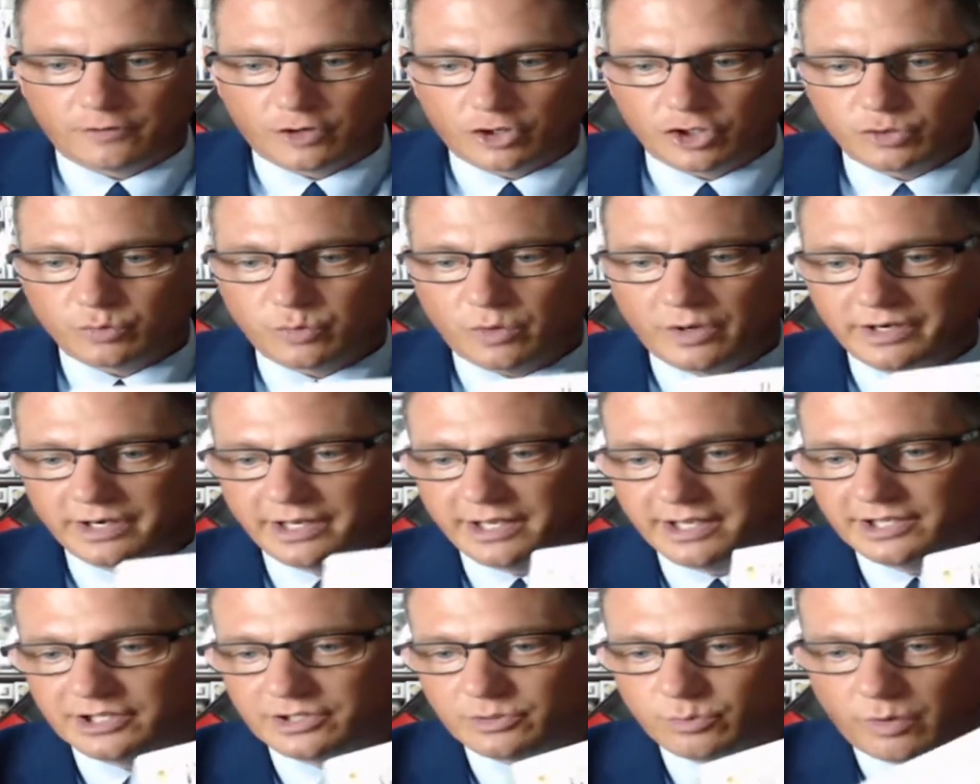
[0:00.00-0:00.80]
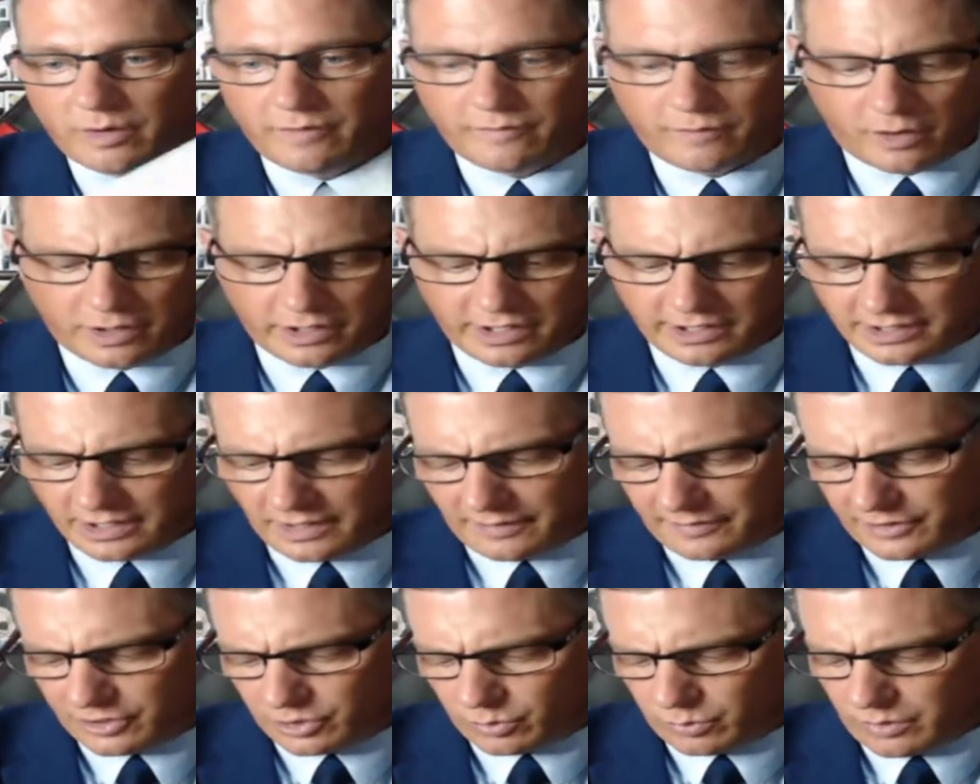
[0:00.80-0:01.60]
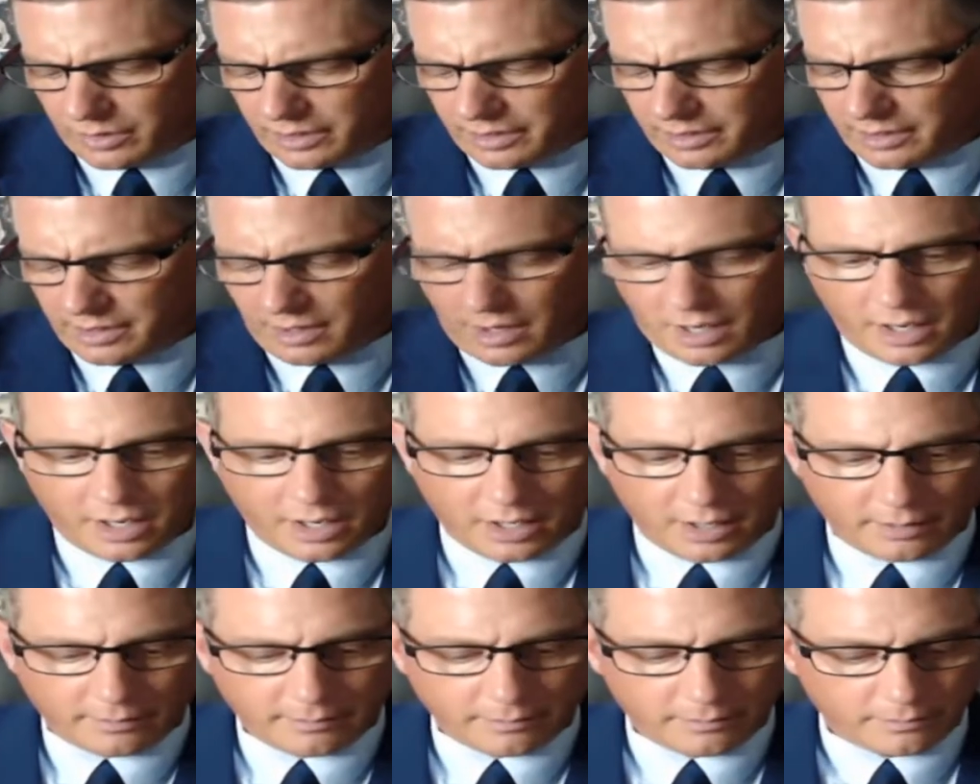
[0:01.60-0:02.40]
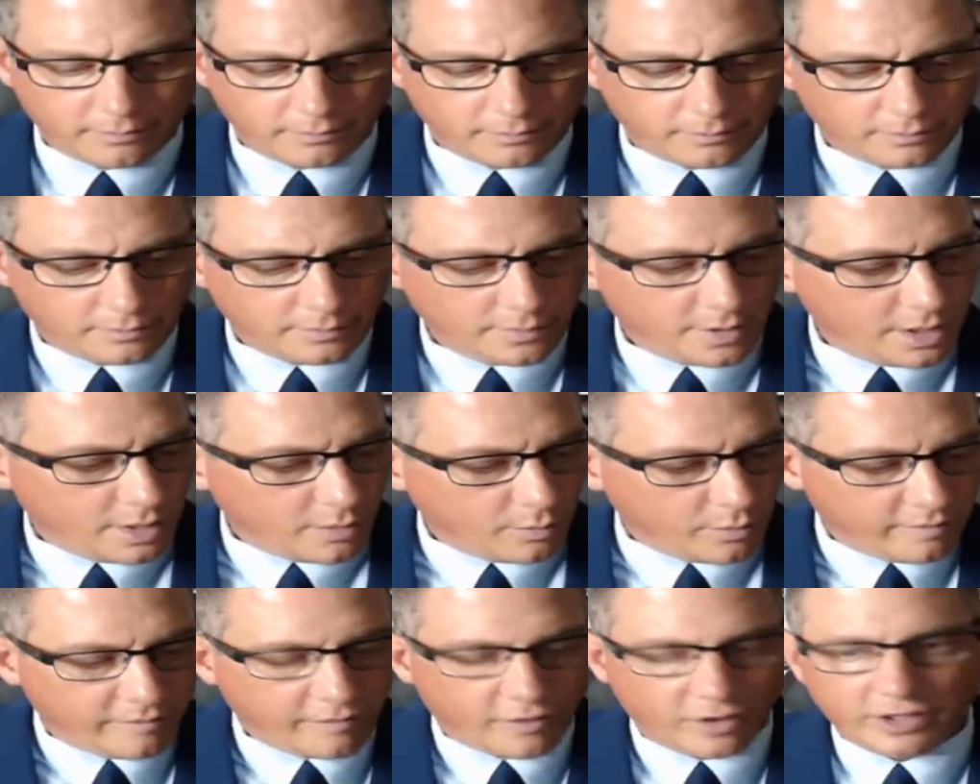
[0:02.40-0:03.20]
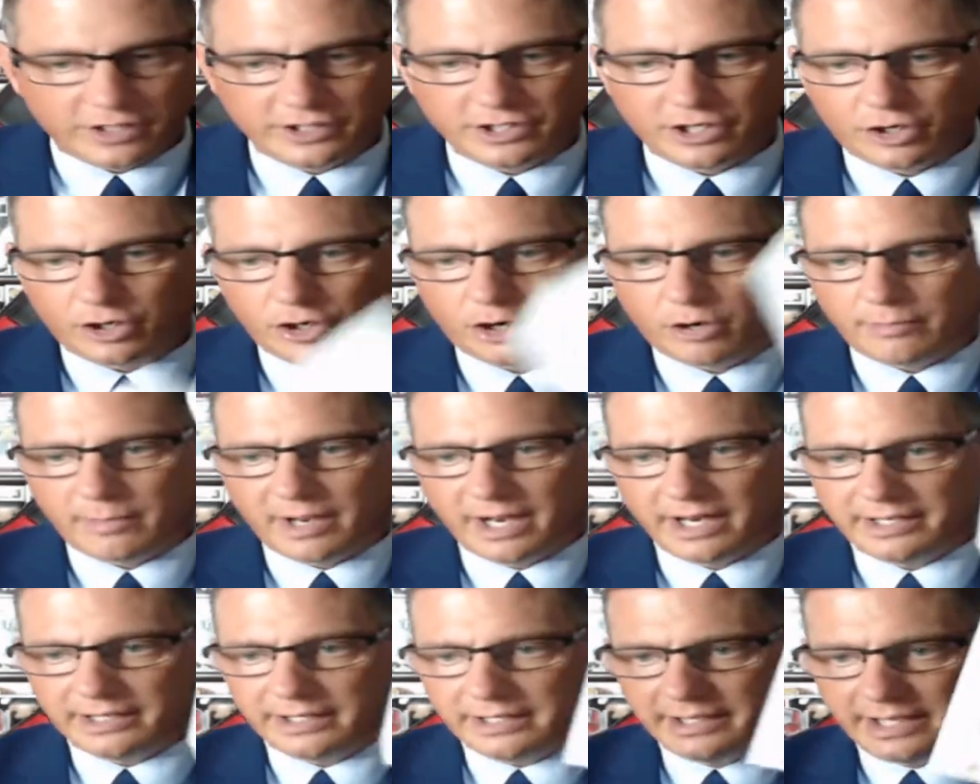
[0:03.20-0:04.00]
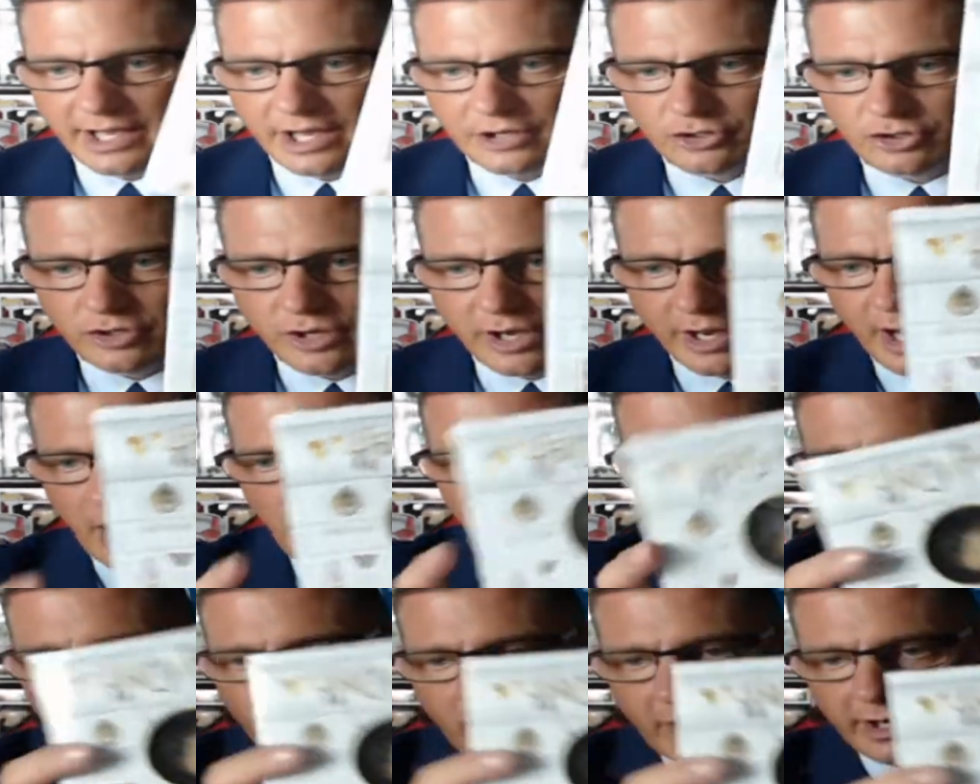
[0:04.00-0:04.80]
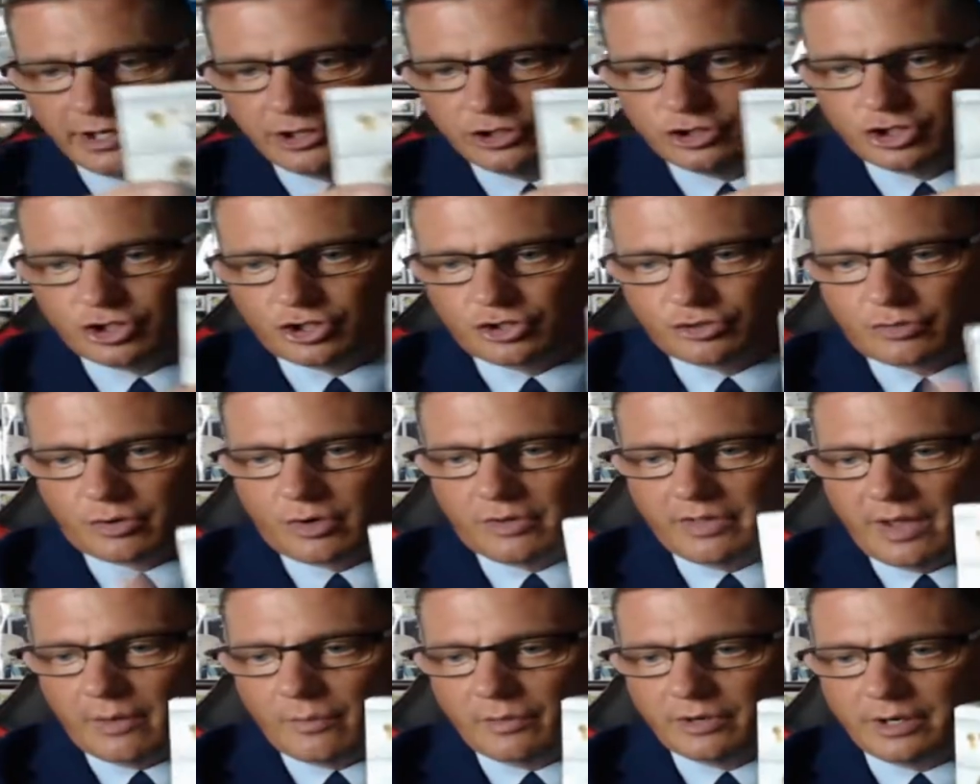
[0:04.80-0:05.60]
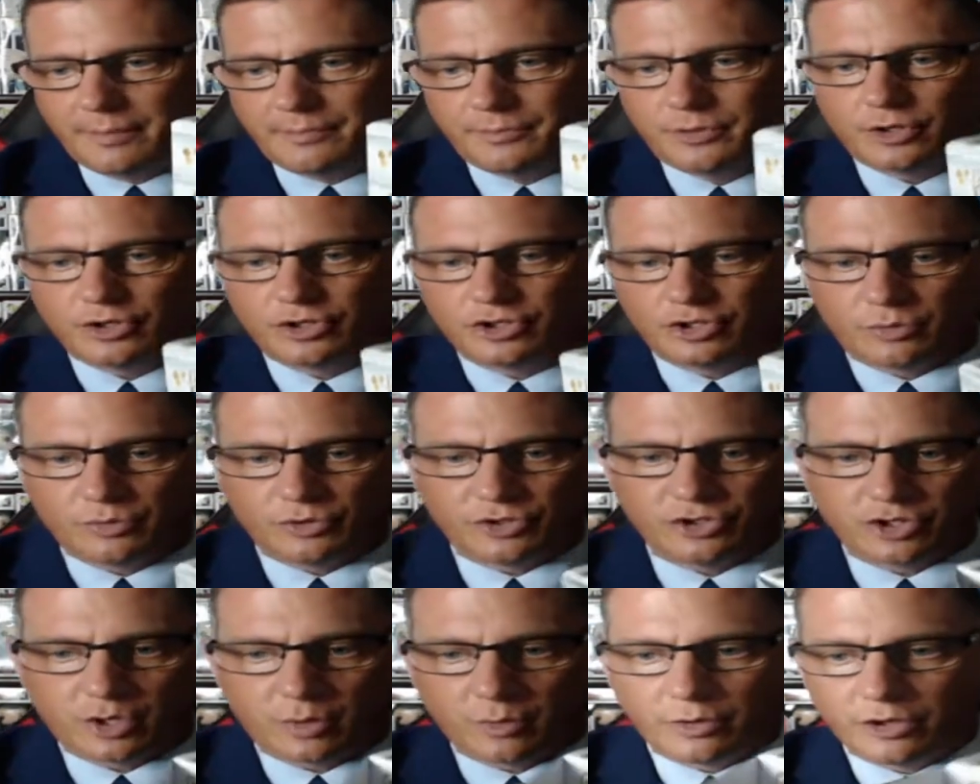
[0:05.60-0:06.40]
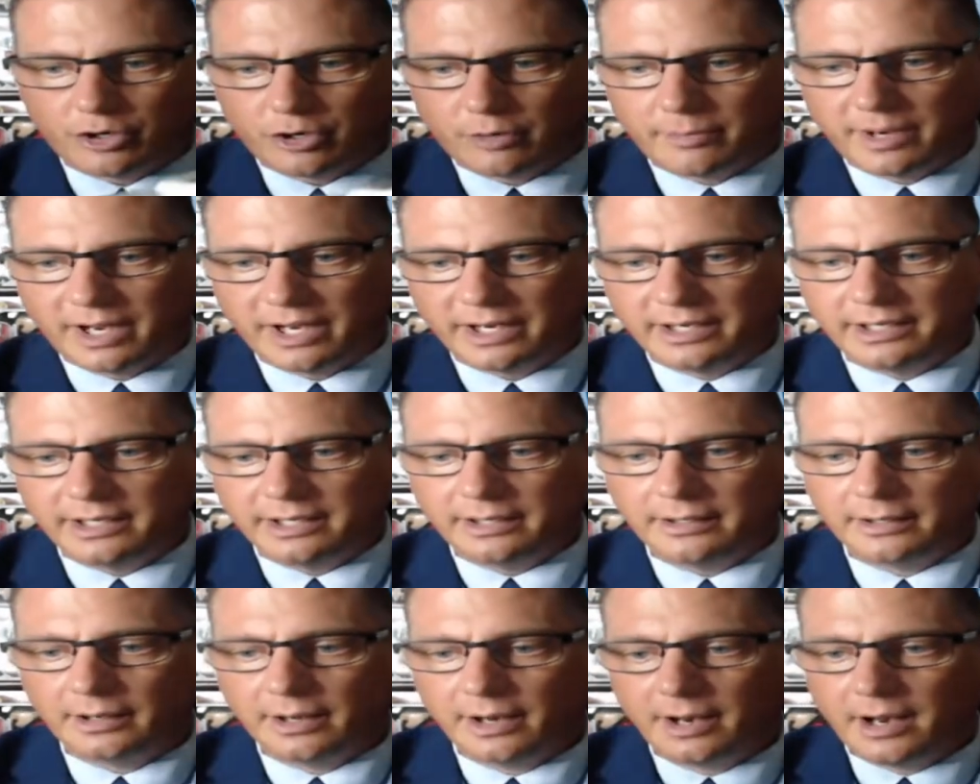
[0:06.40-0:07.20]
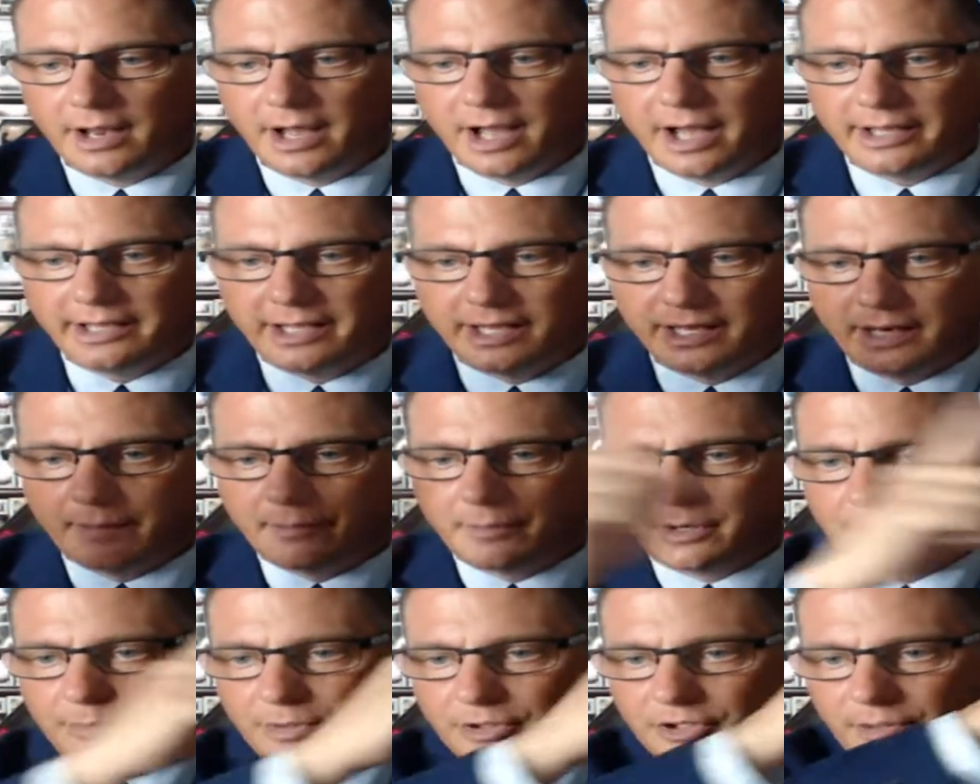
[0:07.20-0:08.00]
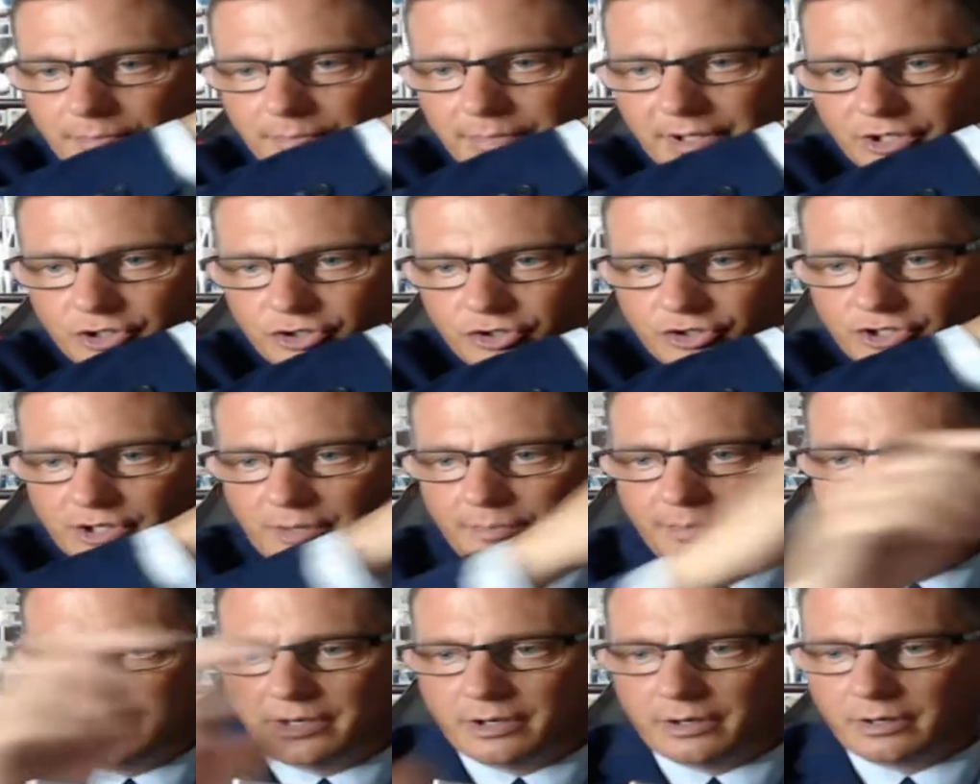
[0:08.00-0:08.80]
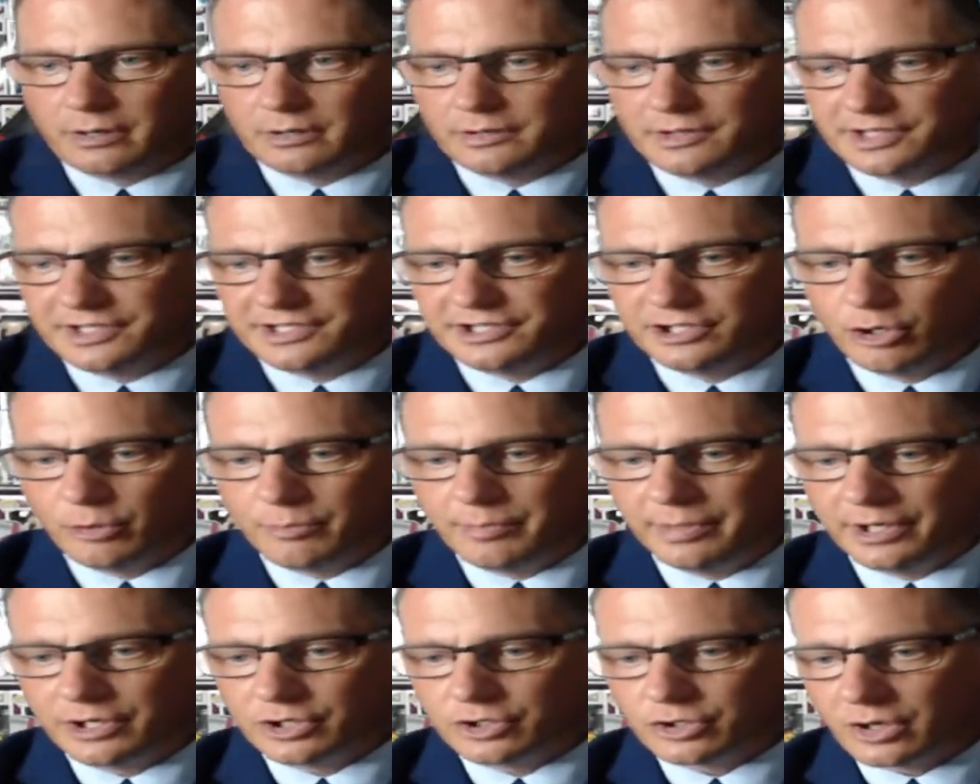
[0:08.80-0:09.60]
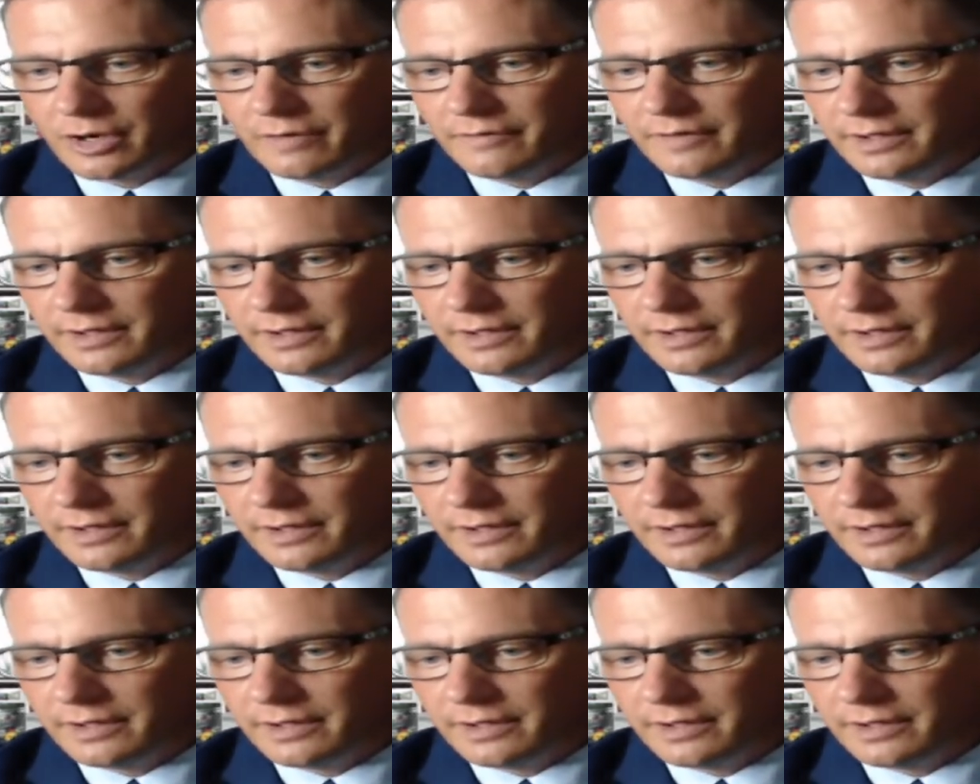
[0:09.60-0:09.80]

one is, we've already done this one. We've already done Hermione yesterday. I'll go ahead and just throw that one up there. So we'll start with Hermione. Again, I'm going to put the pictures up here, the still picture of it.